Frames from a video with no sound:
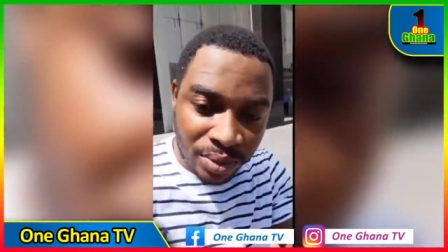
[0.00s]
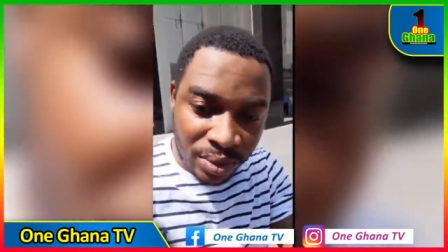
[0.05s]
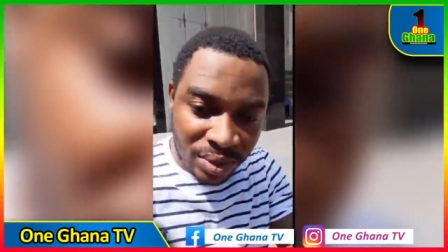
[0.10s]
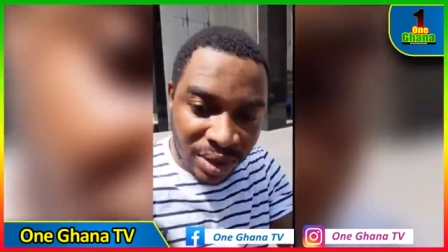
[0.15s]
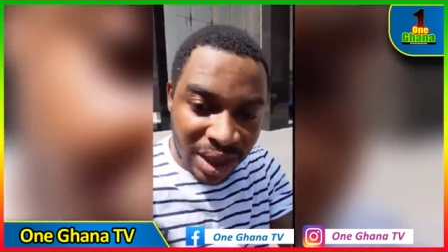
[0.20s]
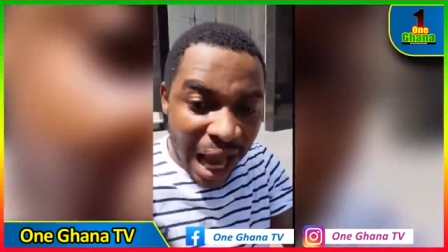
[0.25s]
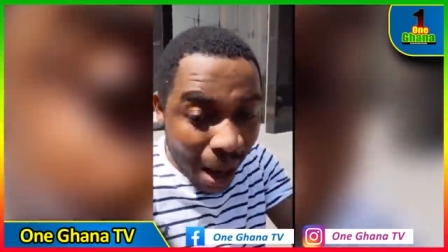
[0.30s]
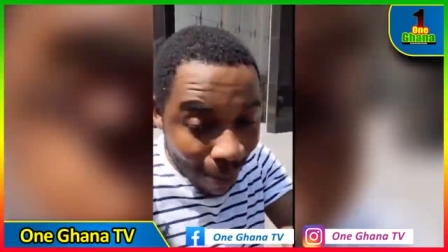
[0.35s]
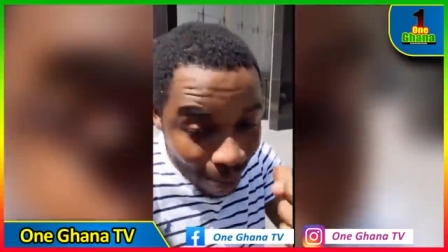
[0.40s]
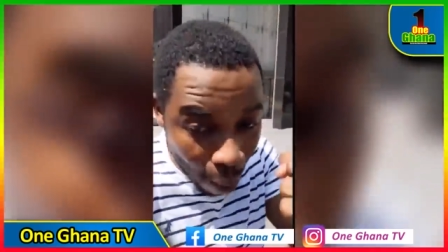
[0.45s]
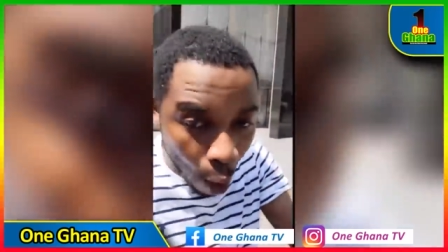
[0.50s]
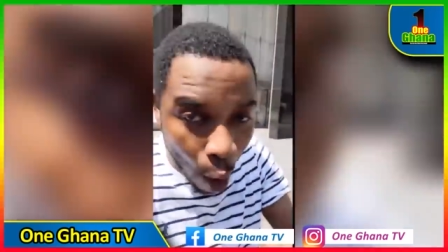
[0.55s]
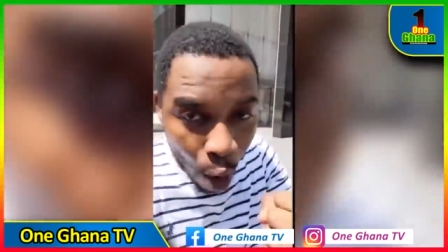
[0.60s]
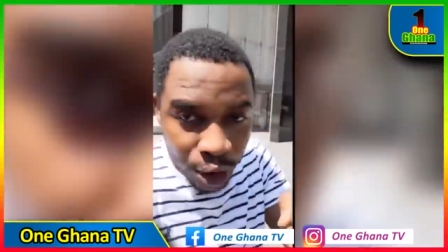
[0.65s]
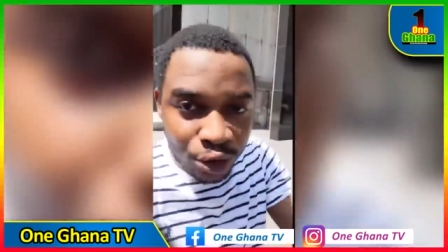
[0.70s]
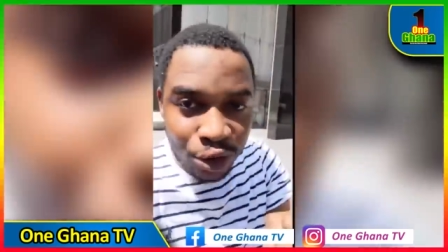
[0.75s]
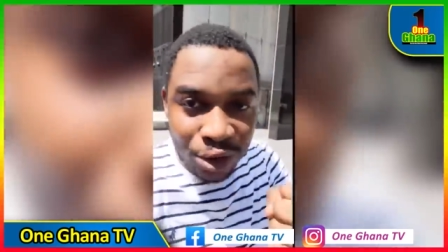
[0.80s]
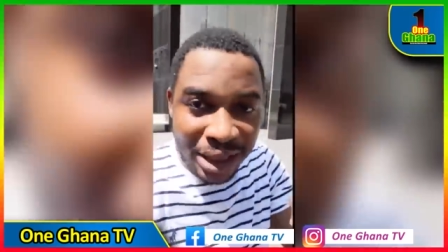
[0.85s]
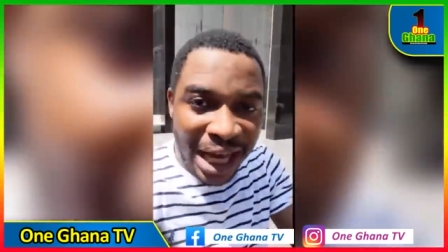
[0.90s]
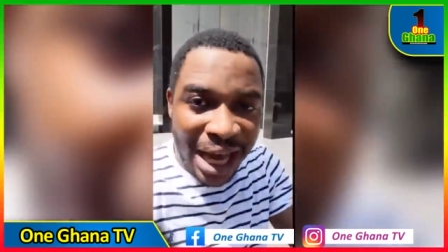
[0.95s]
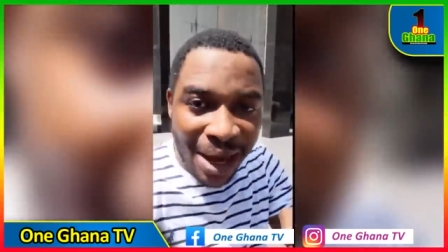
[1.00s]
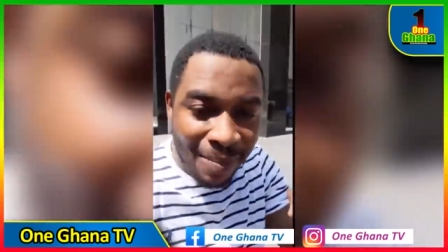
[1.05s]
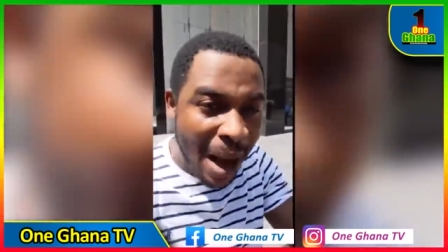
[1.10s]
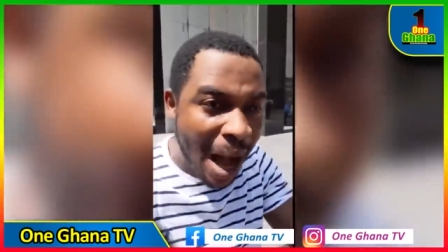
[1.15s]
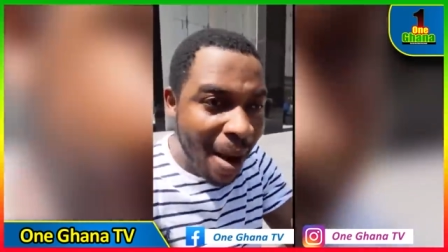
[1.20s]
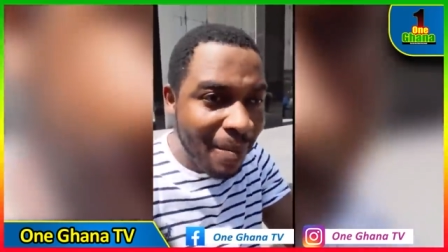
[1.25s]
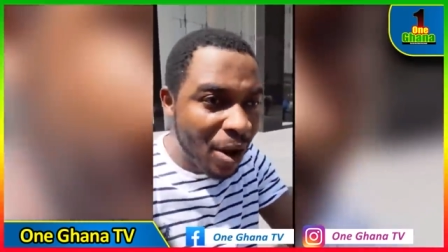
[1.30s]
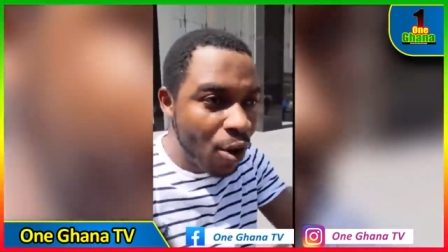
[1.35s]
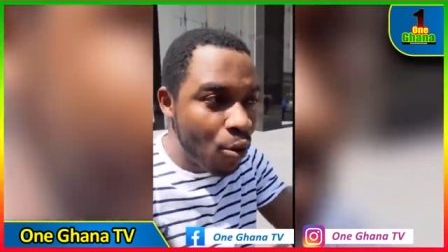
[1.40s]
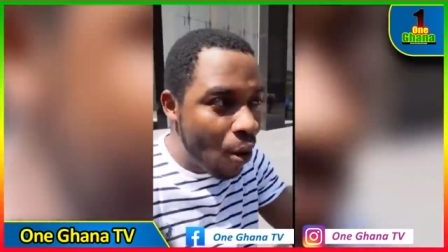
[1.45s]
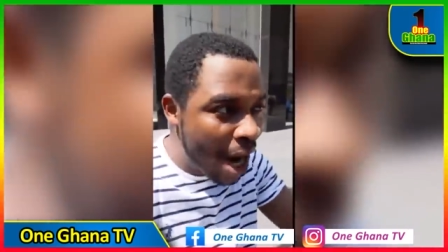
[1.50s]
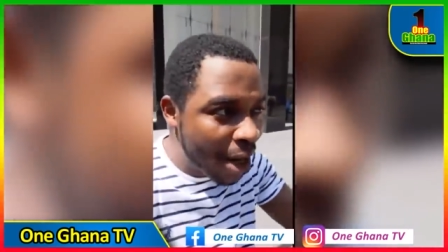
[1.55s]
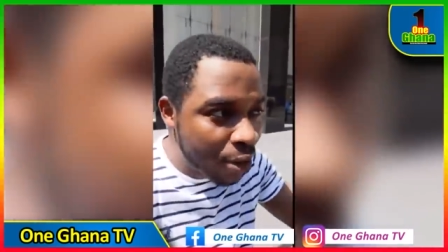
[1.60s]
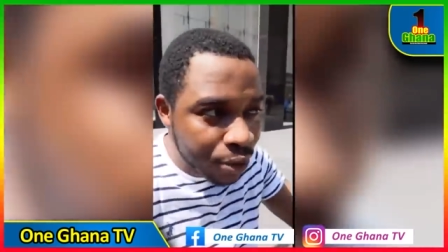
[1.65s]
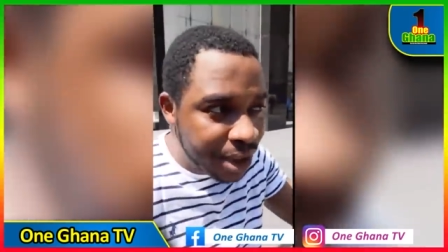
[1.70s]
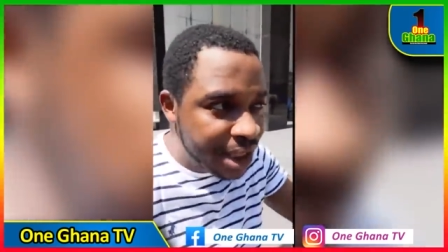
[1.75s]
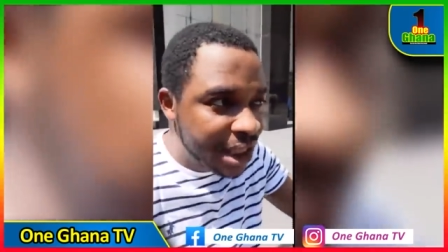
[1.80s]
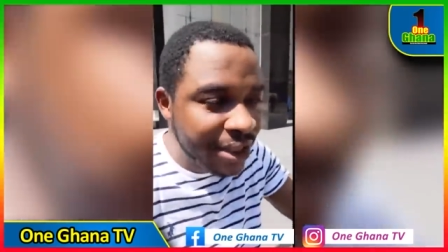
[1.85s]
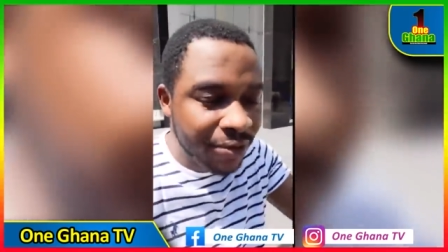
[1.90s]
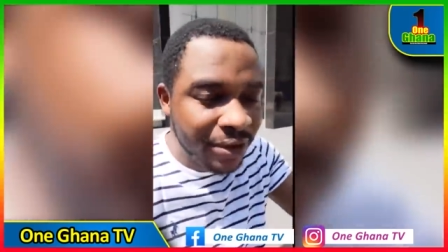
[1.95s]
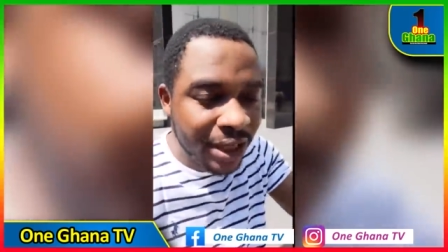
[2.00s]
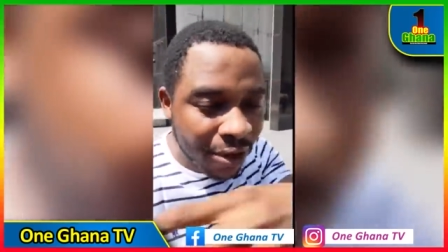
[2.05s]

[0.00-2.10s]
I bohon see a baby why would TV